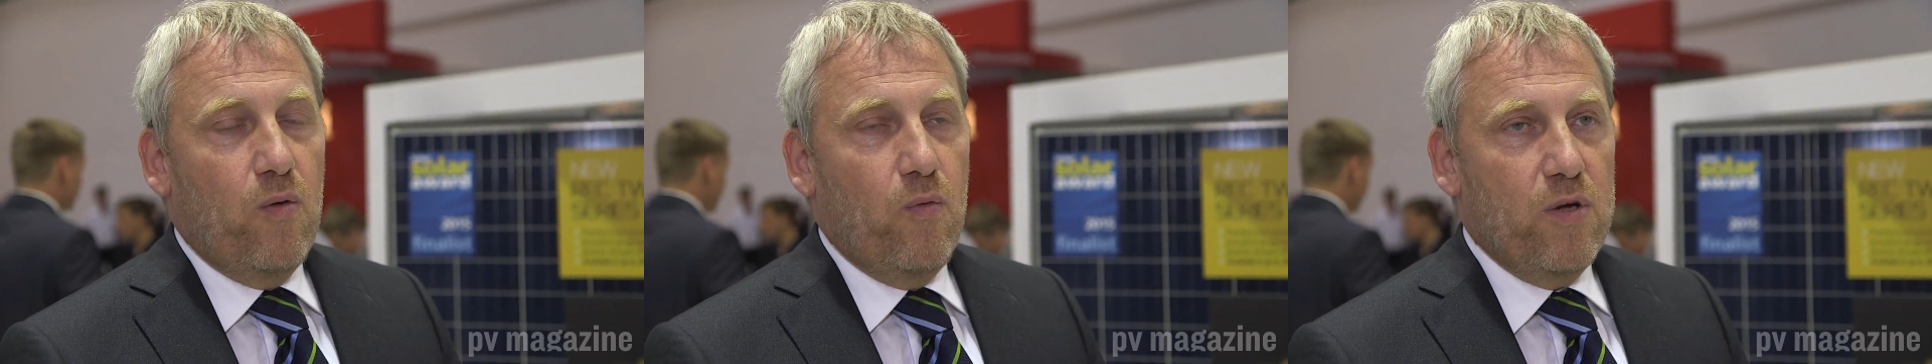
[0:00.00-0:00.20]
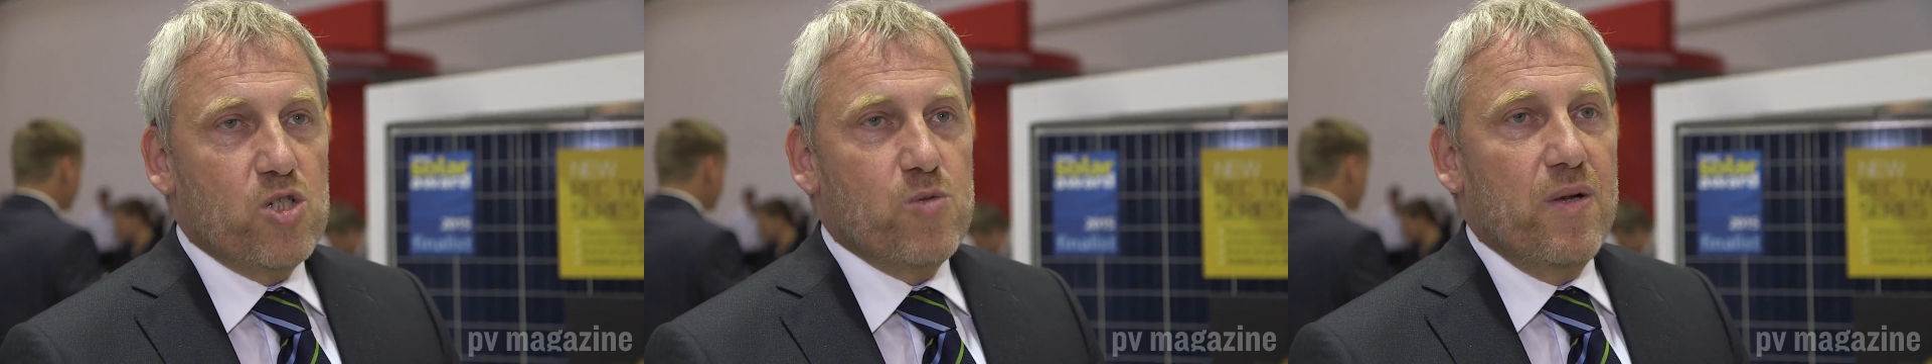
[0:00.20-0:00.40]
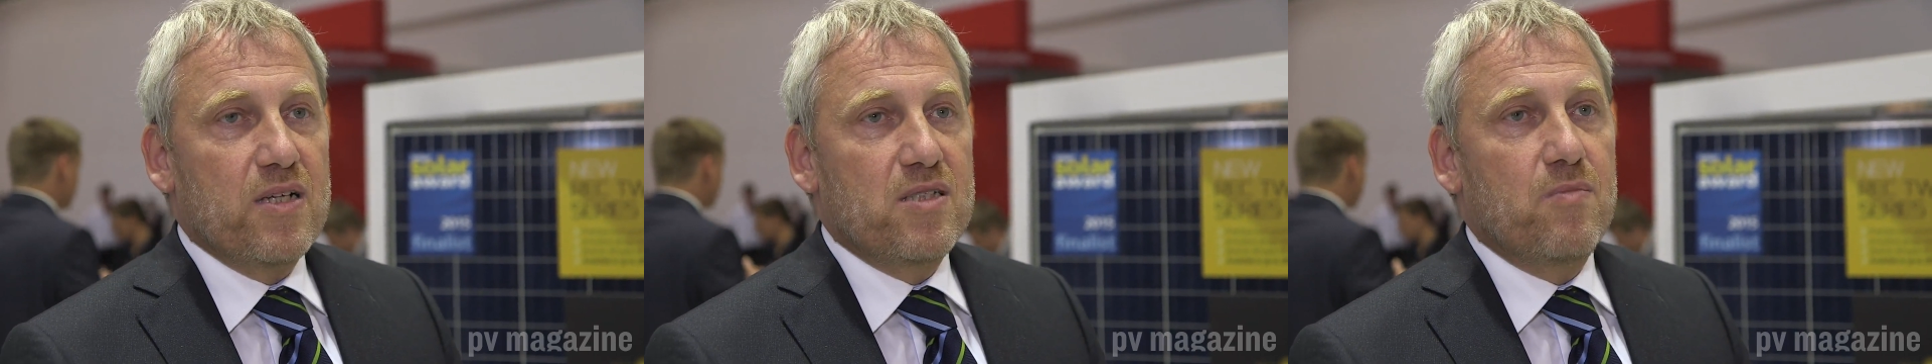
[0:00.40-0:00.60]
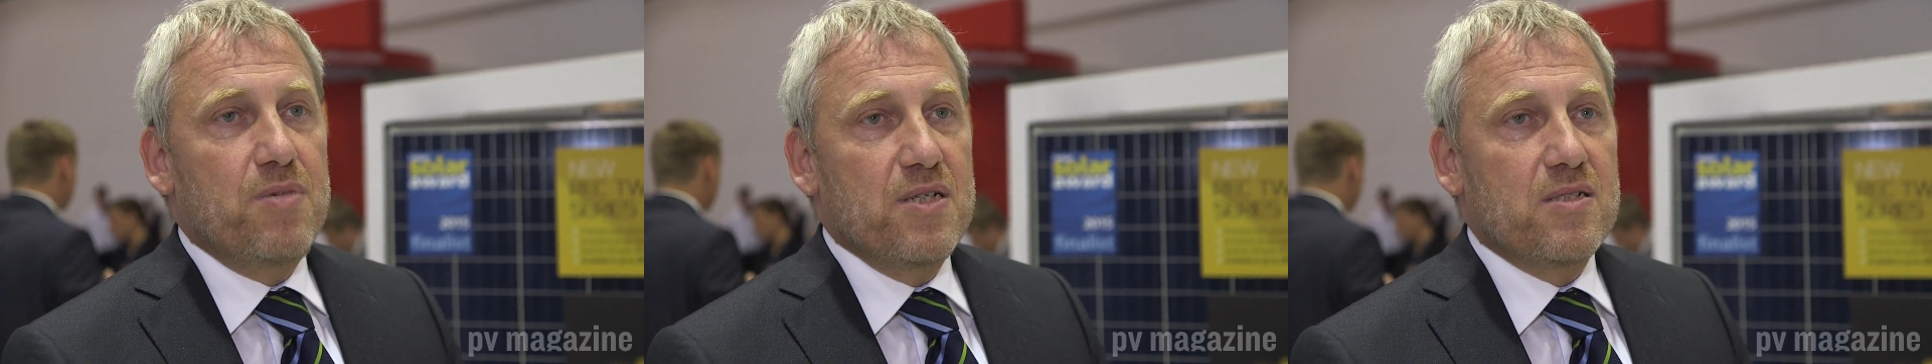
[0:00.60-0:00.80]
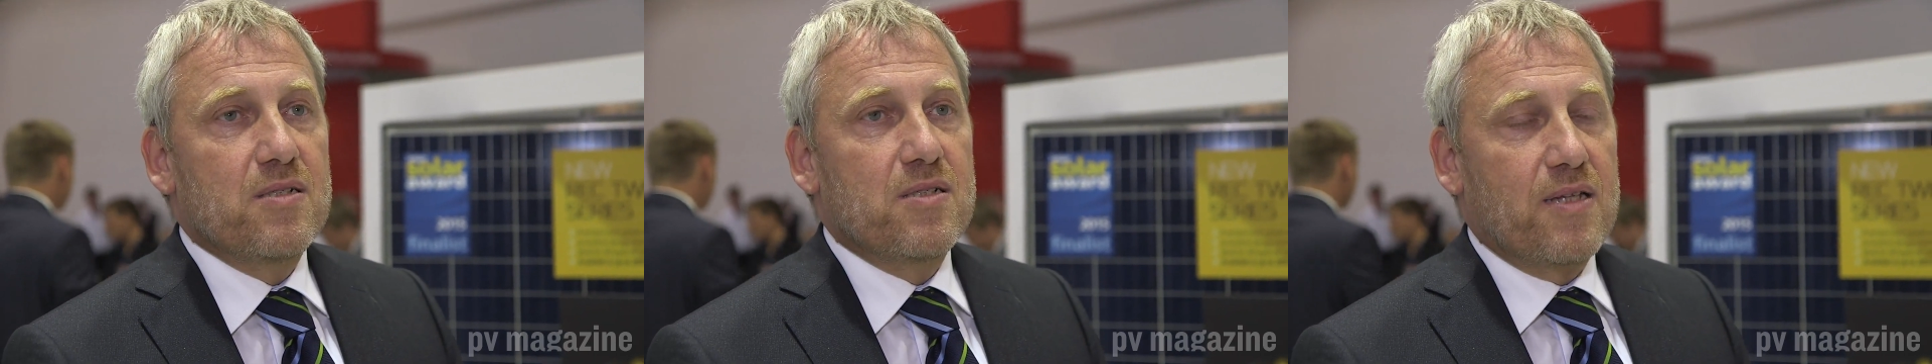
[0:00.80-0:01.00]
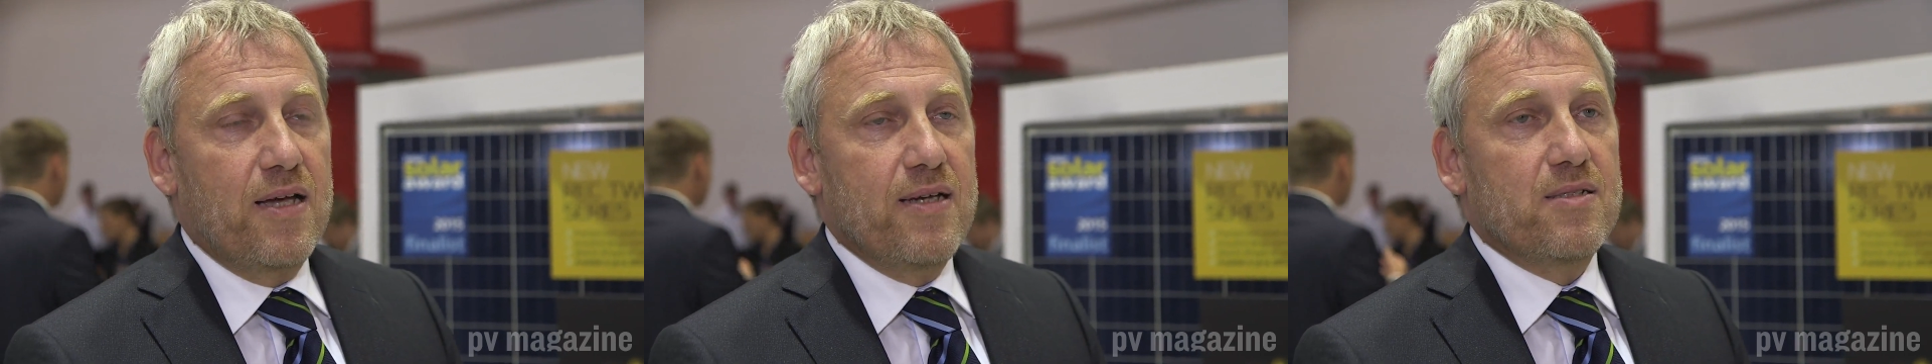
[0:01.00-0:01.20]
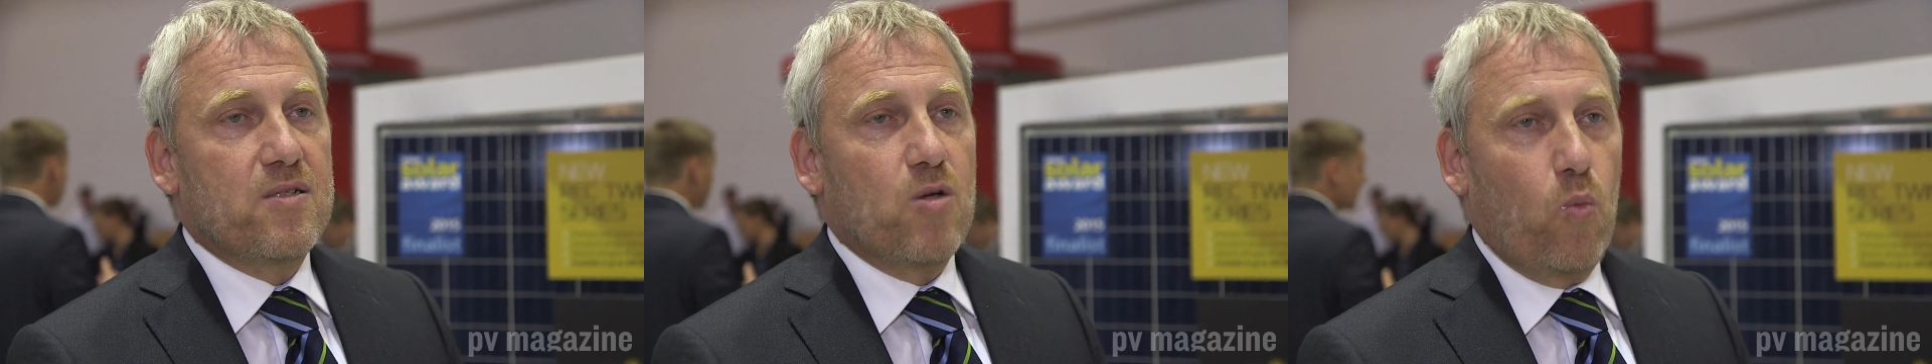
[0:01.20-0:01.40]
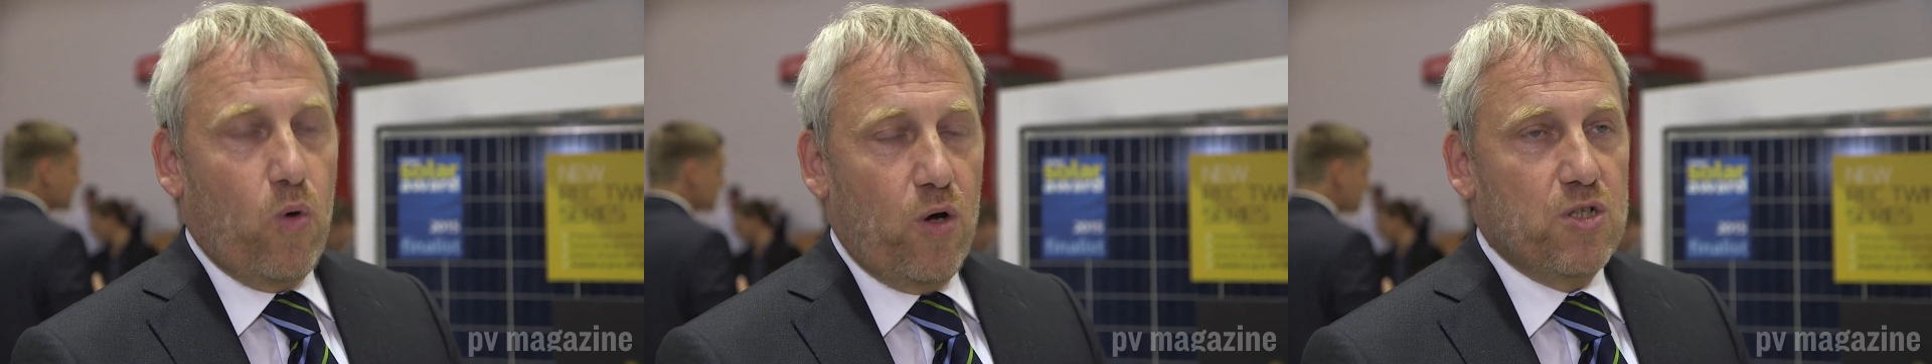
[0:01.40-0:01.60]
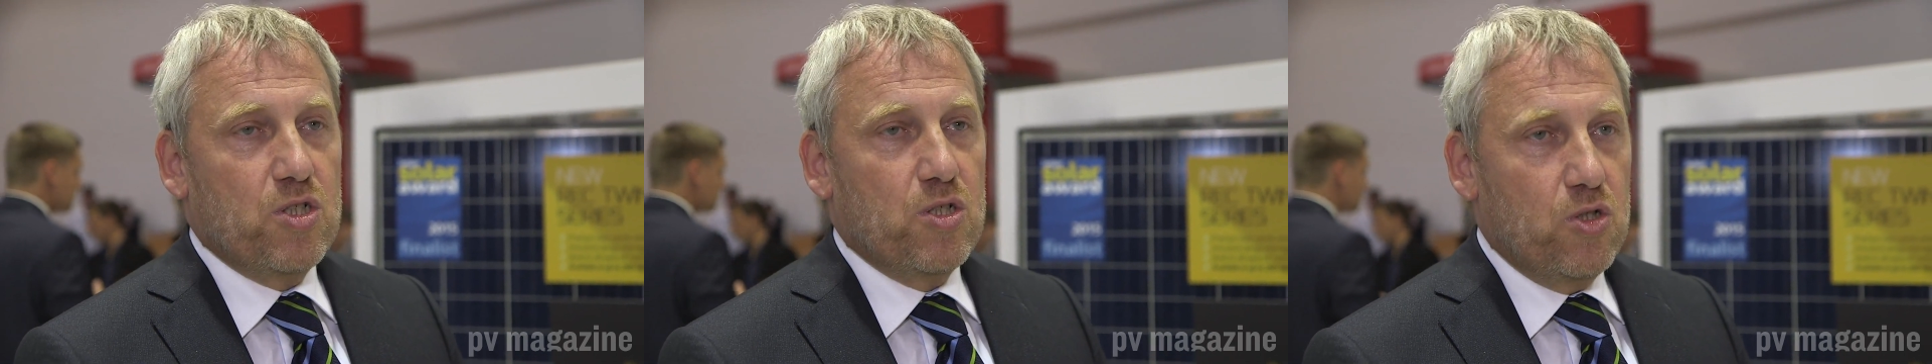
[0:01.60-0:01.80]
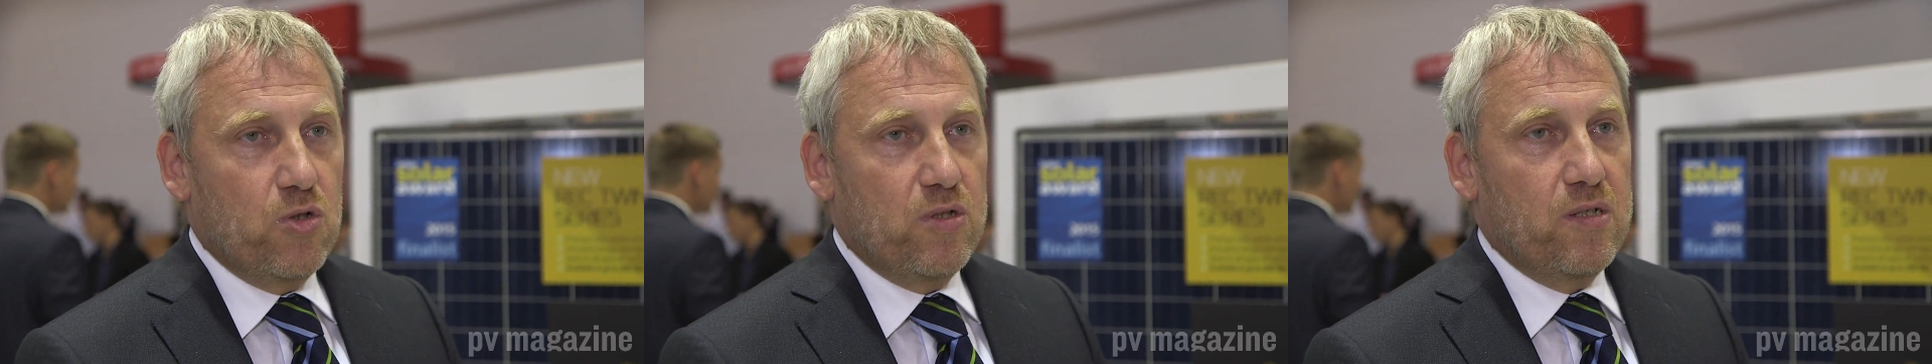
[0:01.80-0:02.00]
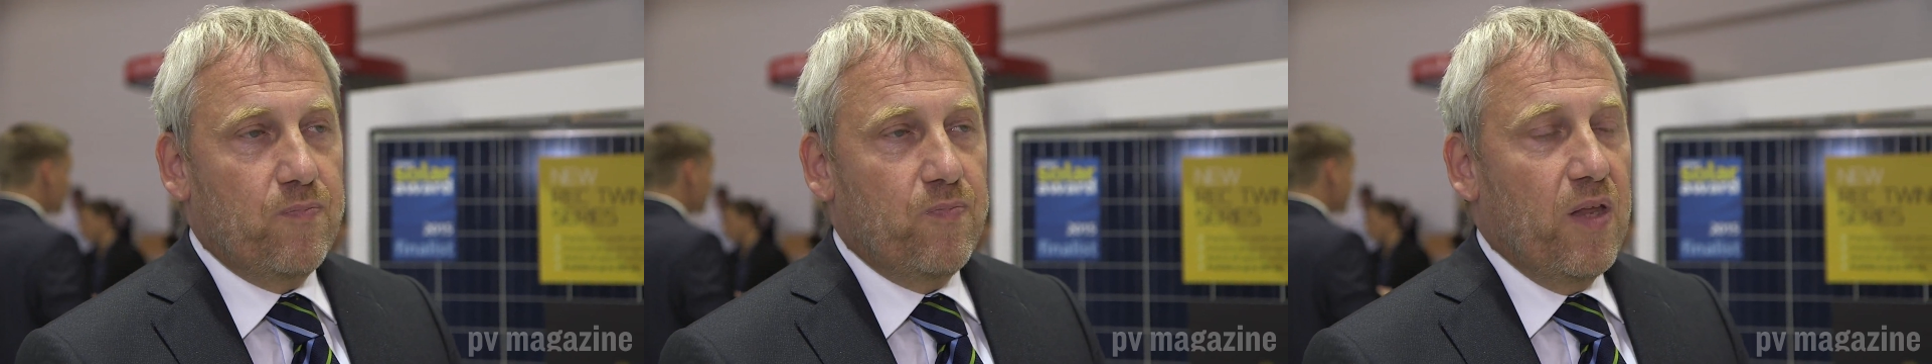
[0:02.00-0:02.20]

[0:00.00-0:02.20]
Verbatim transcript: which makes the business case worth to do it.